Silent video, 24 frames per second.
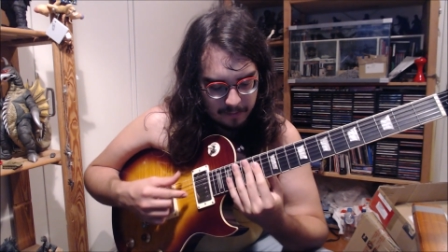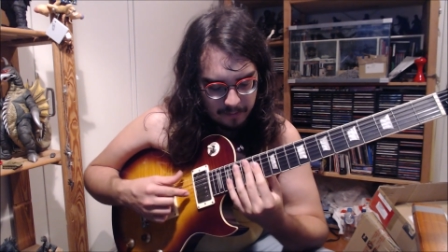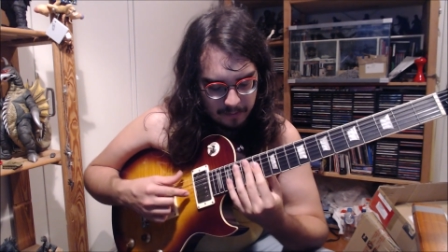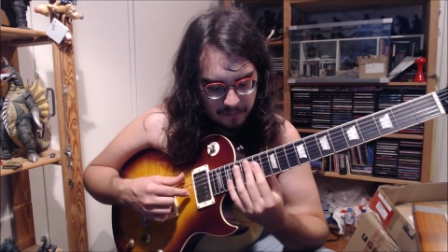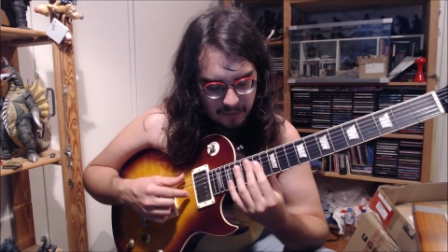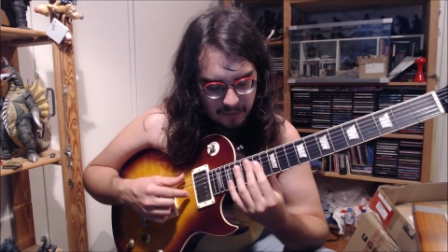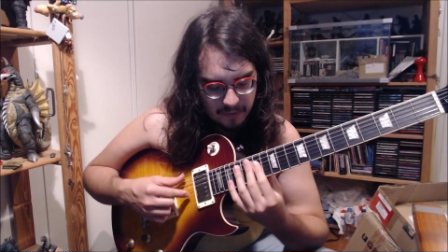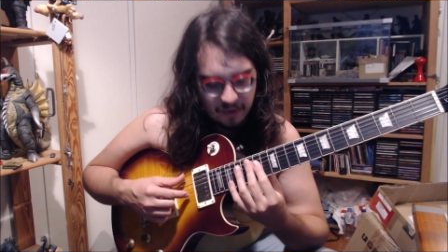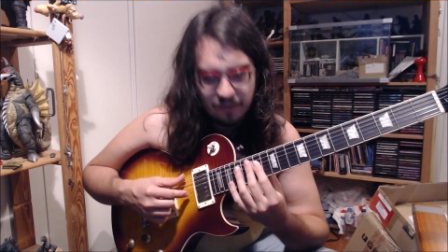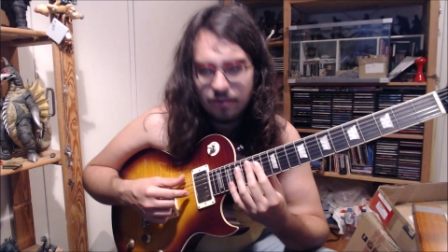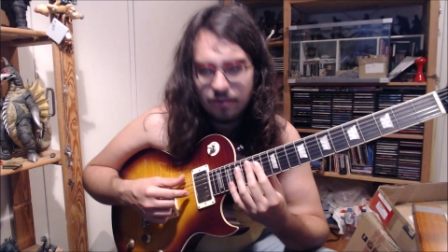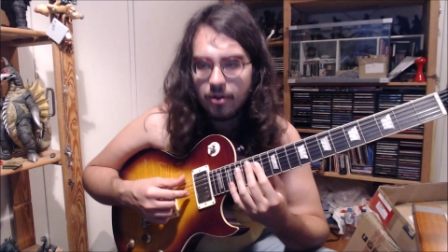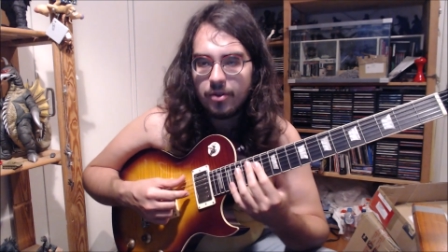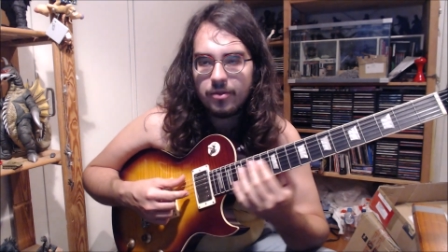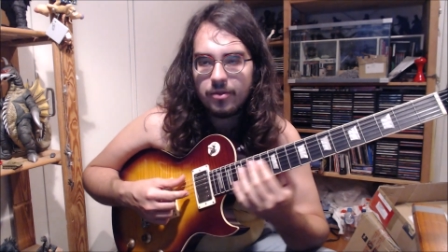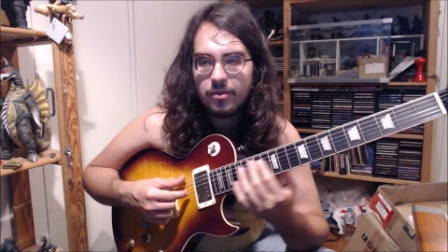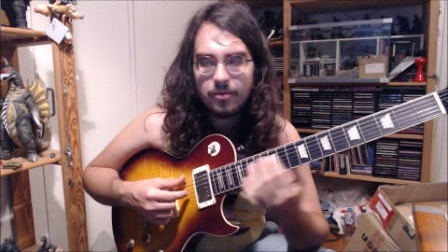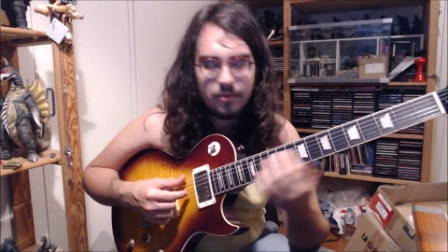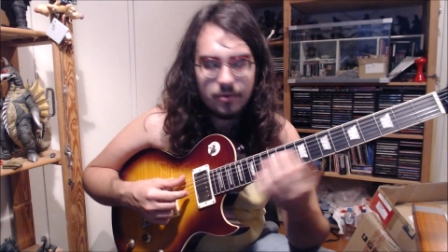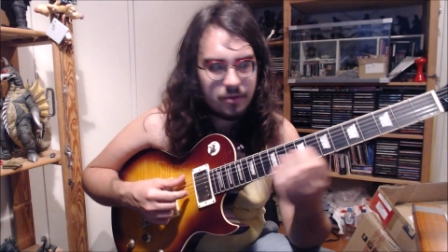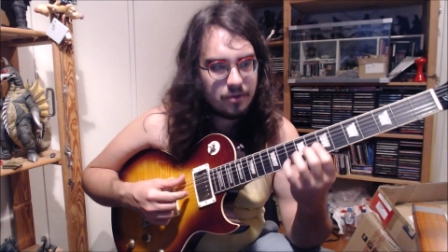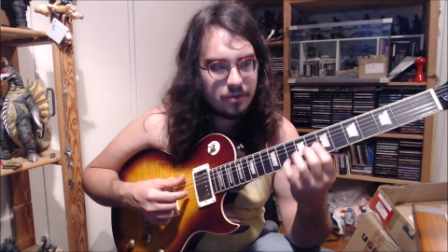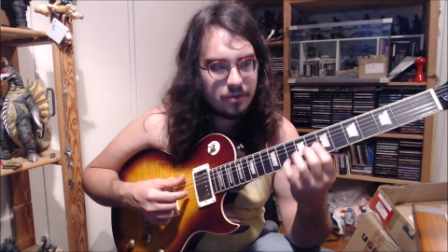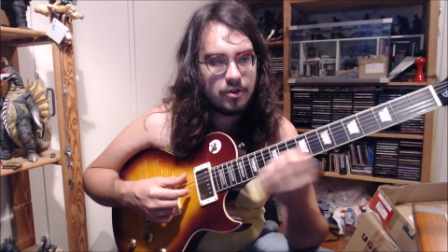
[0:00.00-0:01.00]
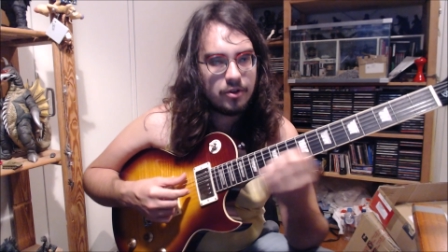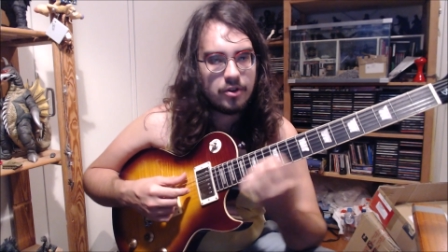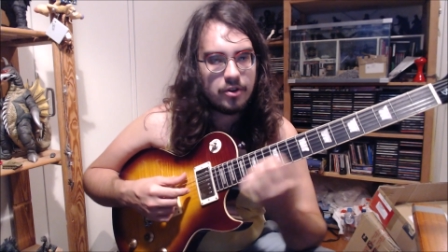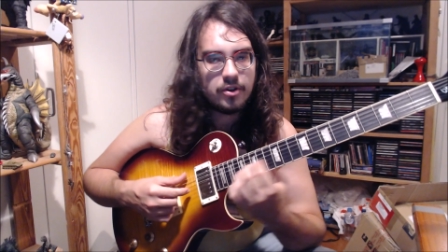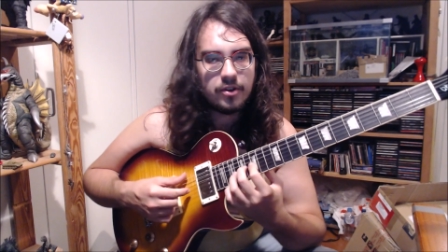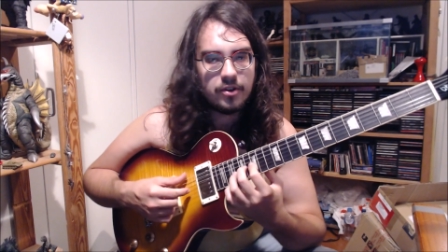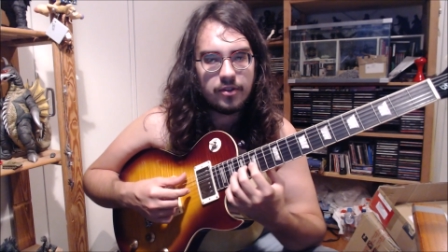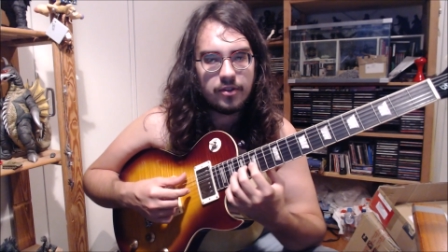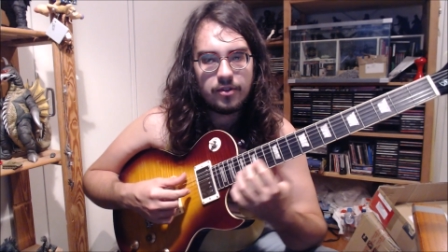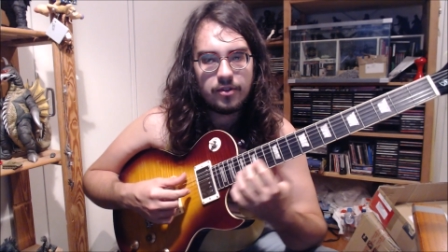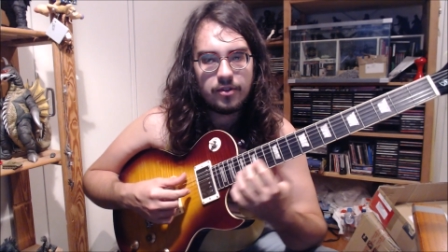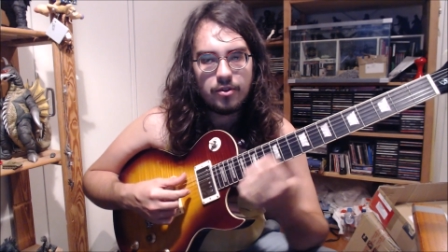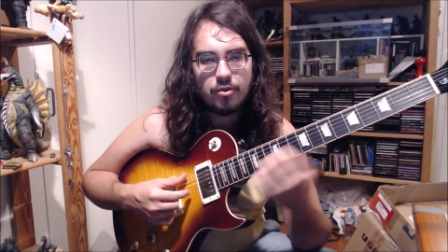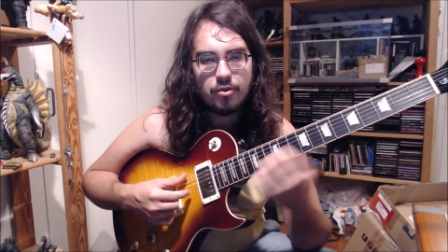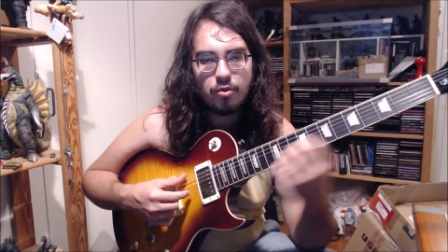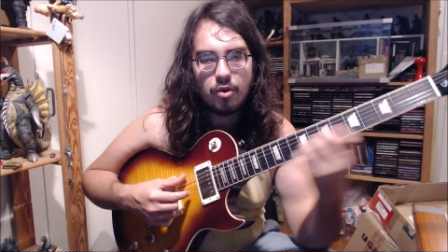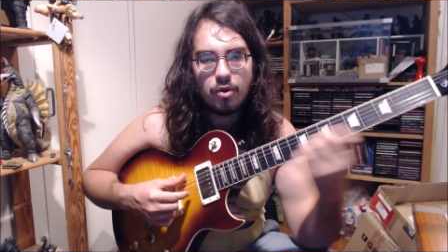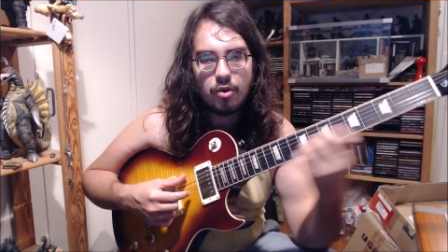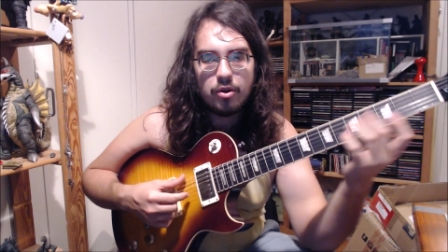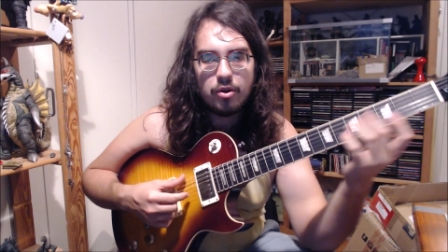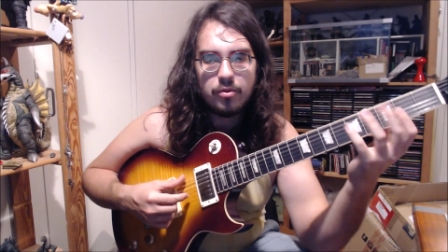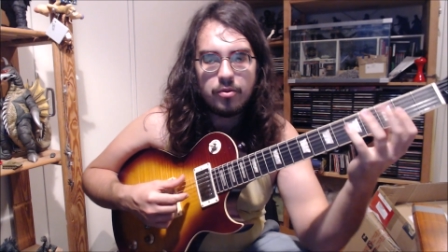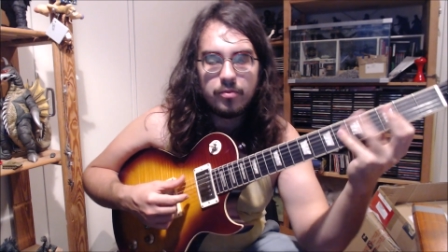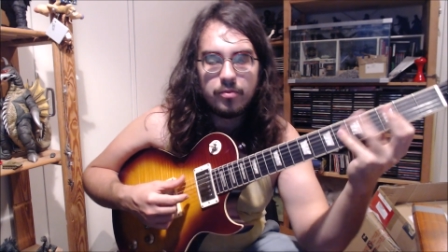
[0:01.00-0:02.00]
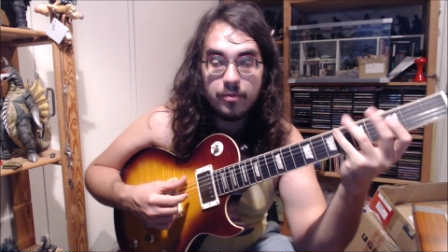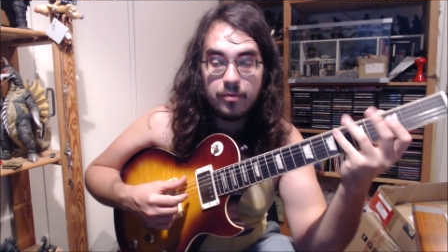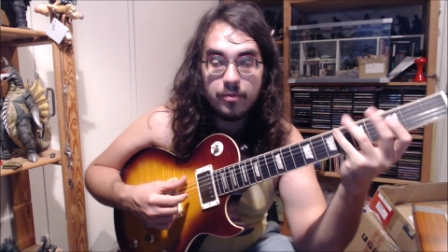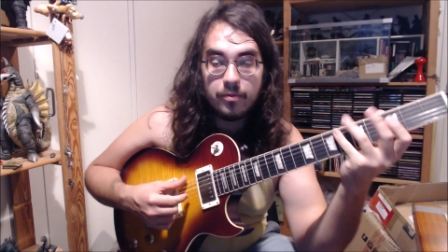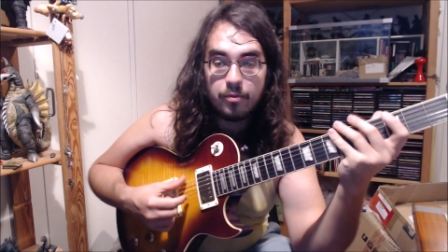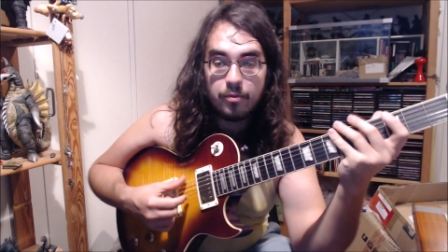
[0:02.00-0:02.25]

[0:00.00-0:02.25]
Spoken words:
Just not as chrome,